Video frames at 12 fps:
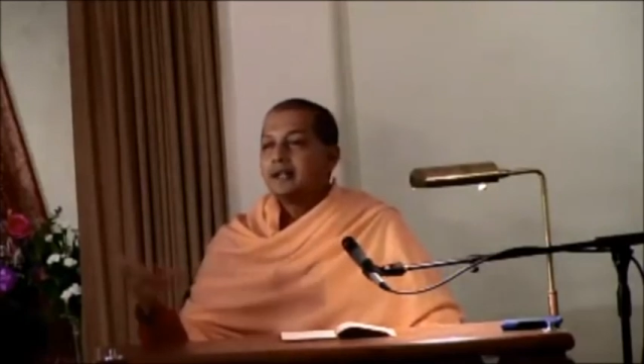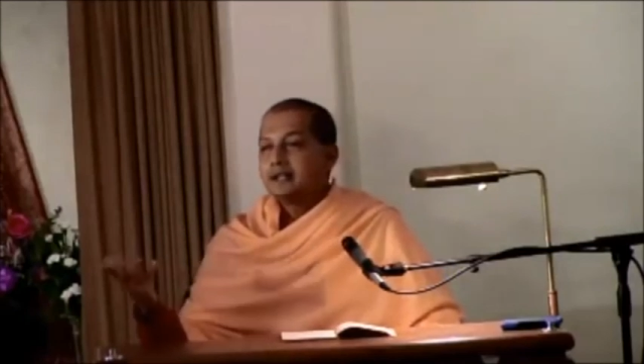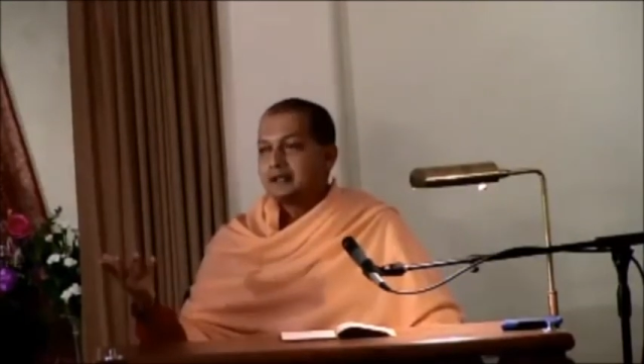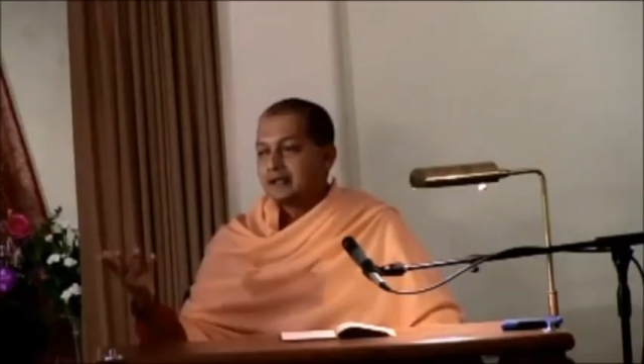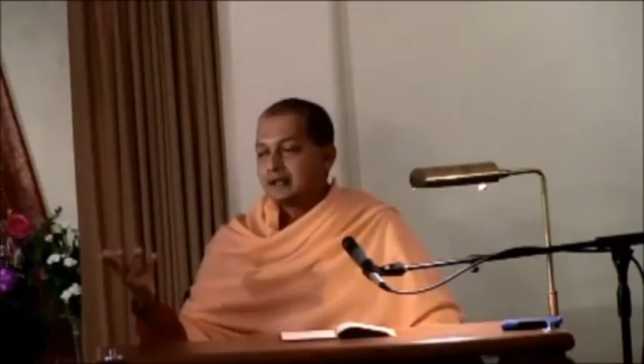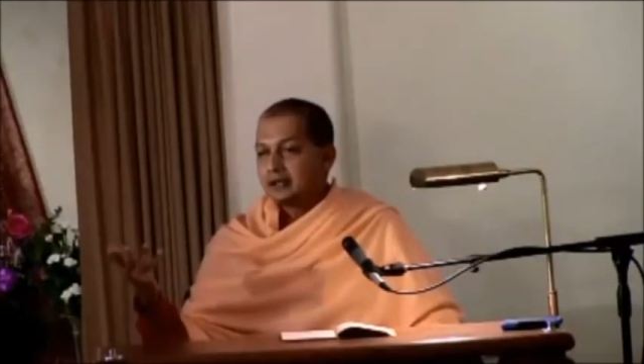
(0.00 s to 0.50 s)

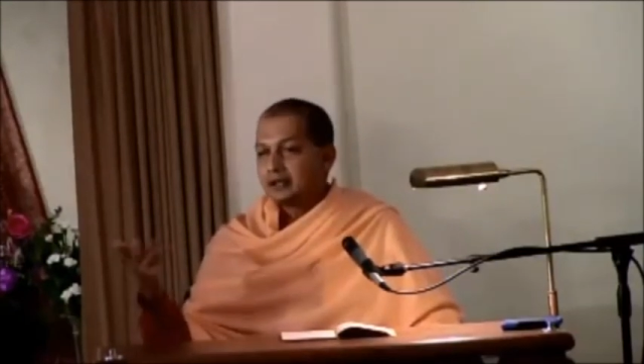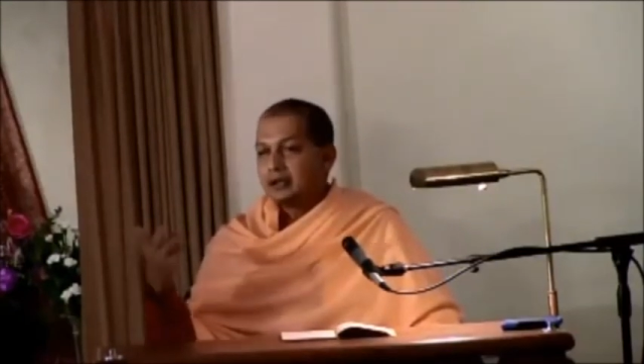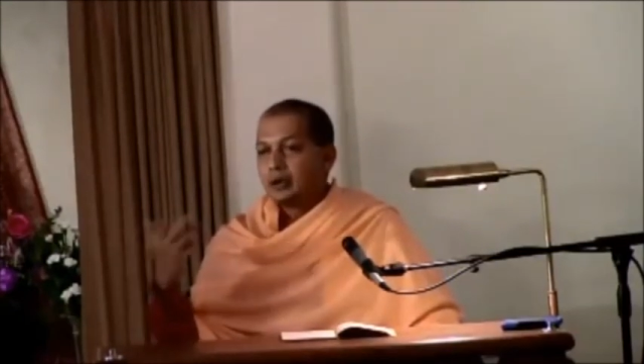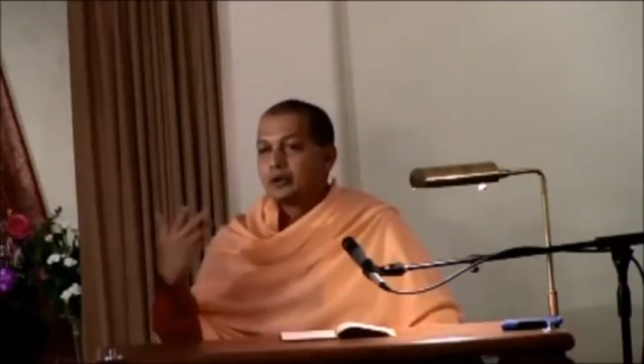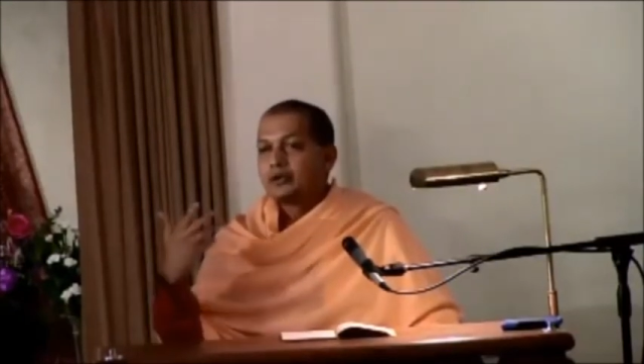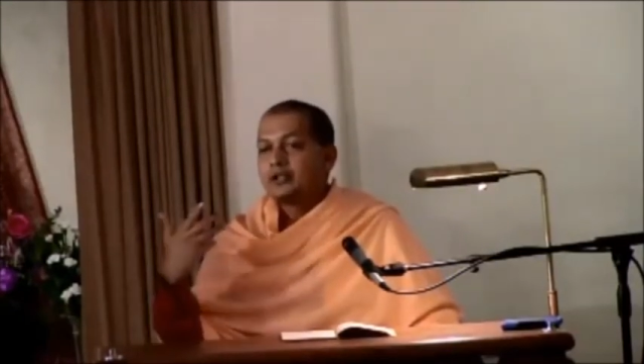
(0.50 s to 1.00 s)
willingly
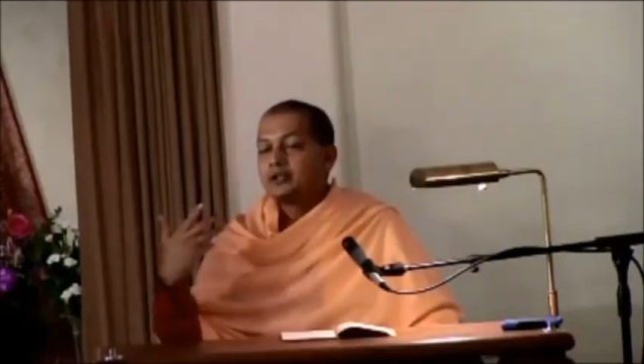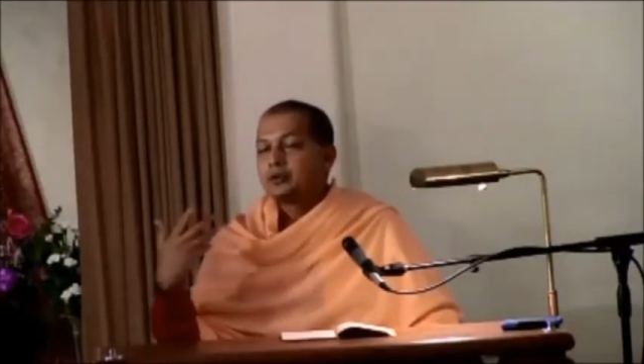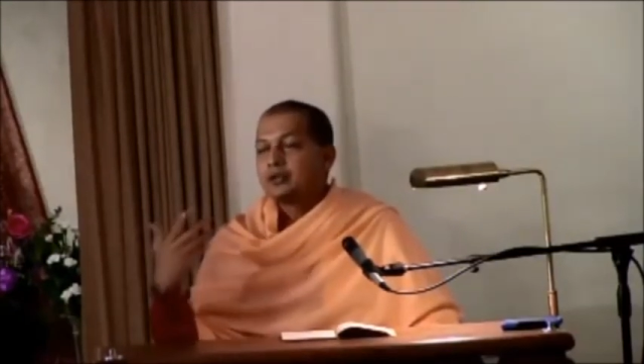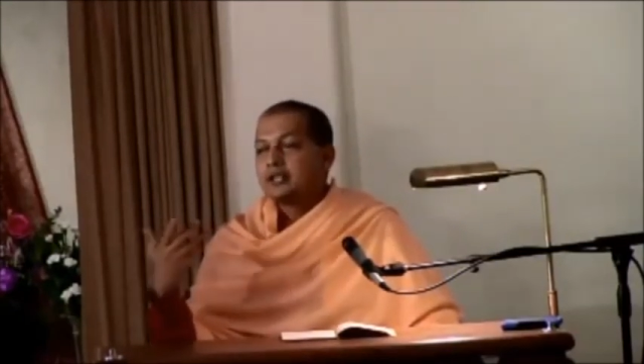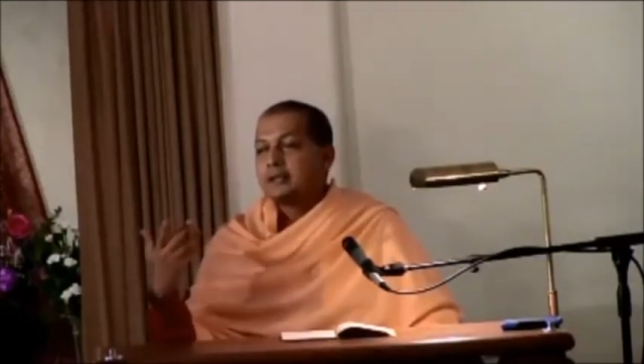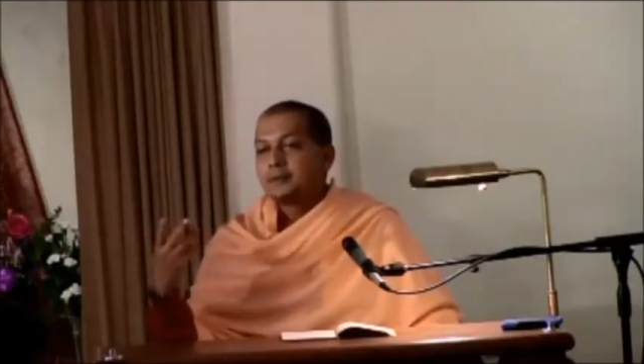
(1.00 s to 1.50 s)
goes
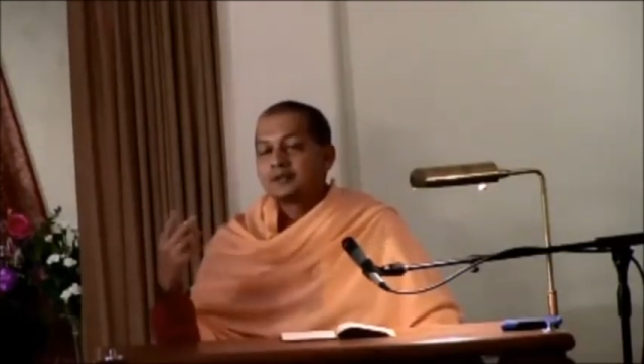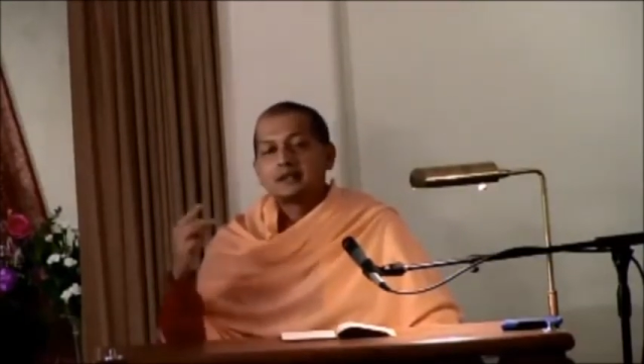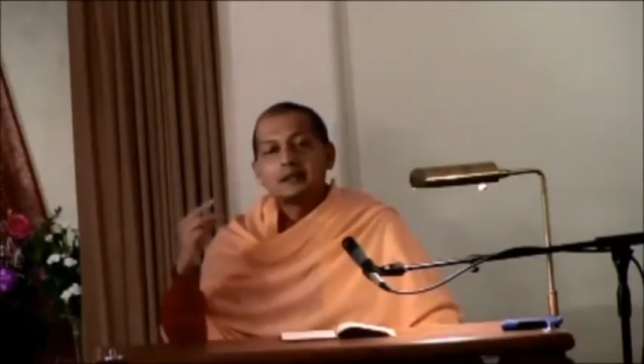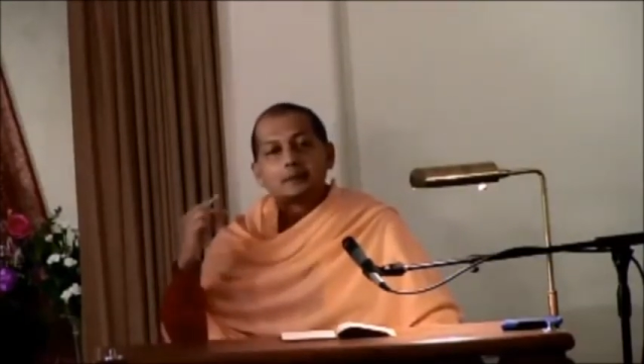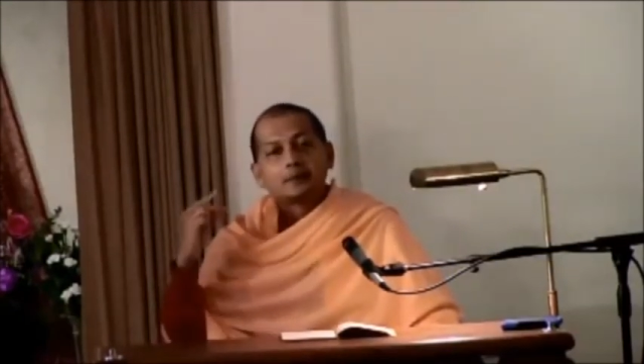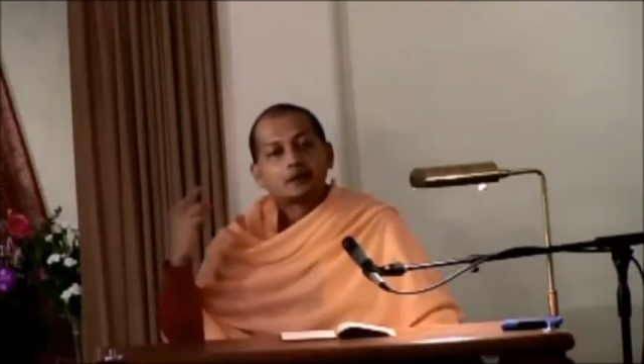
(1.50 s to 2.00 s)
into deep
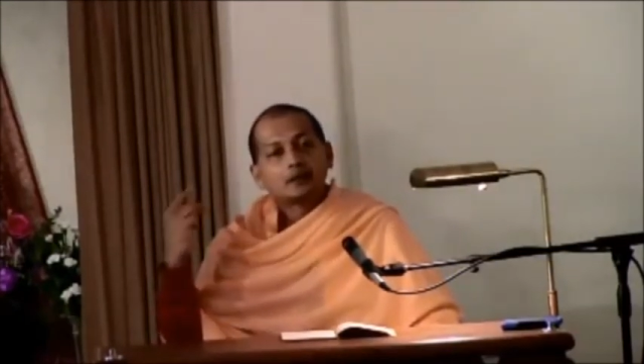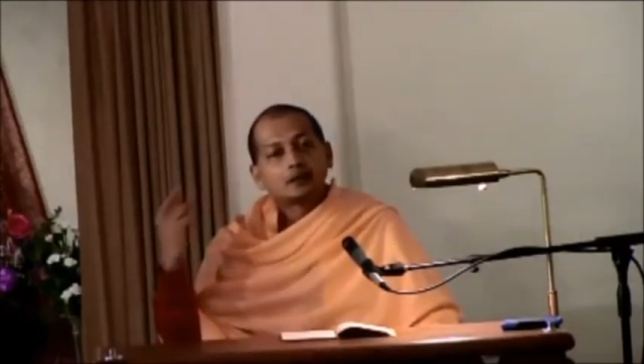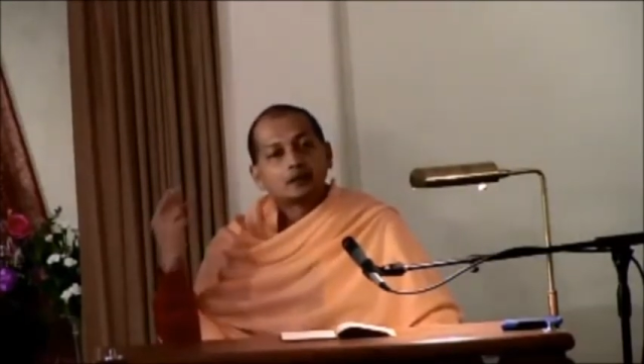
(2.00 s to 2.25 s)
sleep,